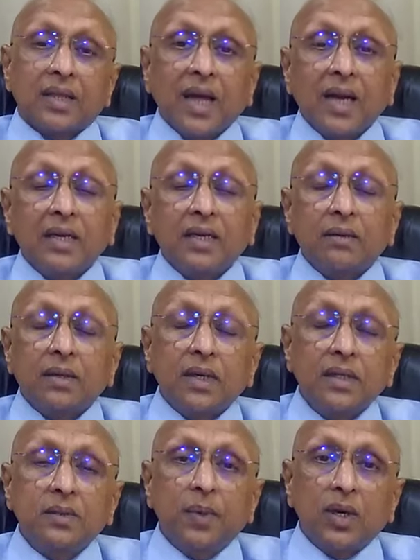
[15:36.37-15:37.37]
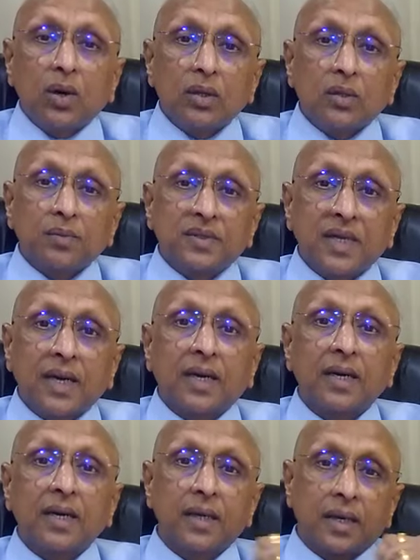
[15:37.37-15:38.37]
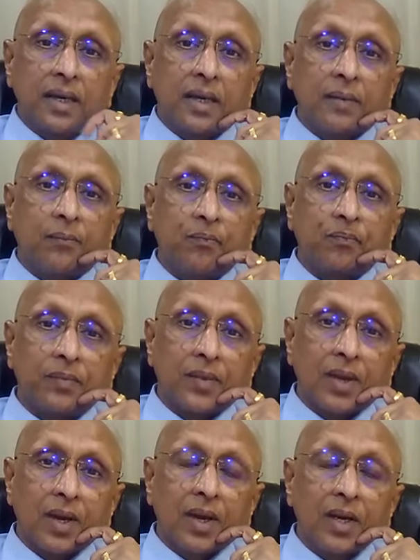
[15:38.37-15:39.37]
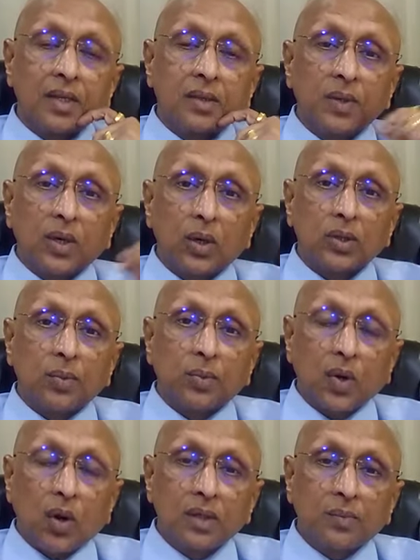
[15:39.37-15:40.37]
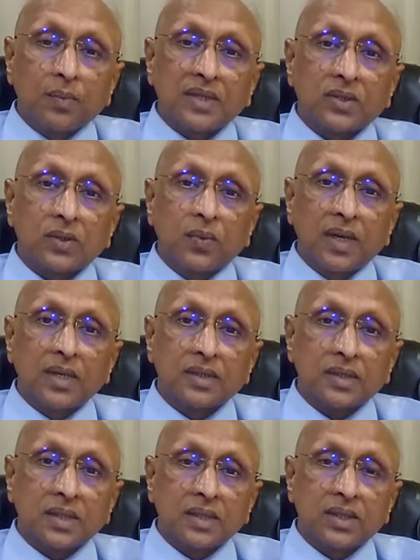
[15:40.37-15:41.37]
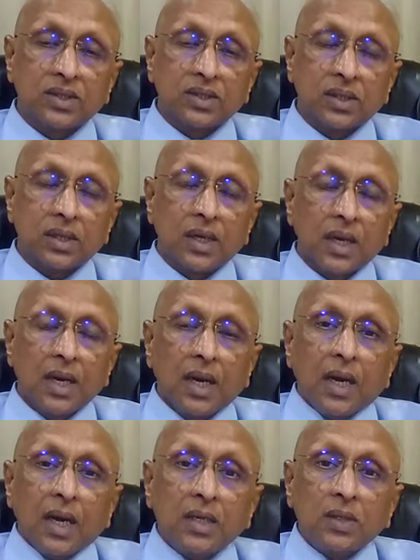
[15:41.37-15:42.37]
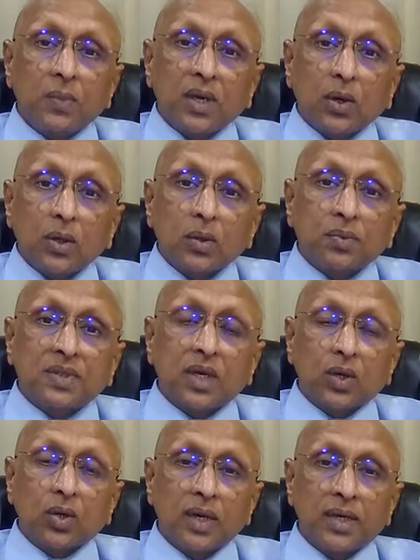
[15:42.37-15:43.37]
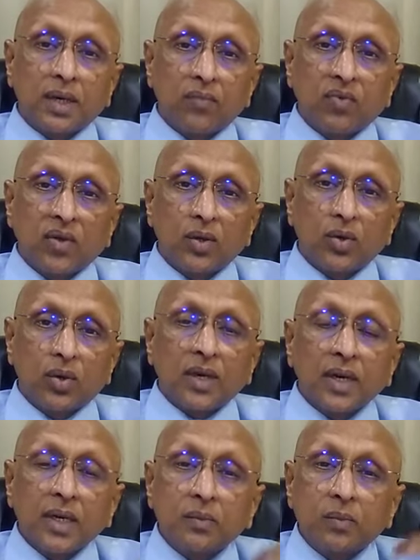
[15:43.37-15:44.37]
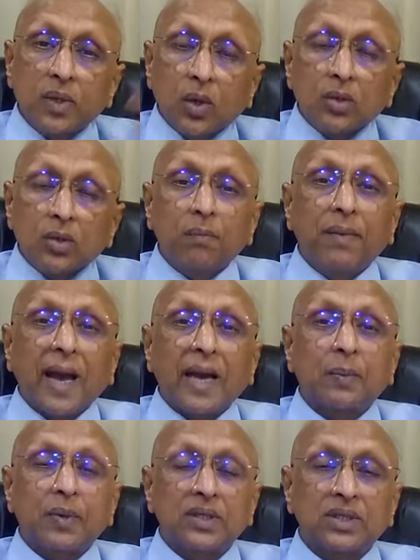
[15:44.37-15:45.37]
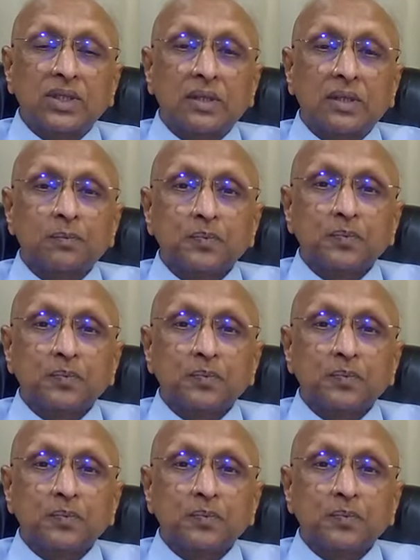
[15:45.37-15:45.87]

That is because of secondary. It is because of chronic passive venous congestion. It is because of circulatory failure. It is because of back pressure.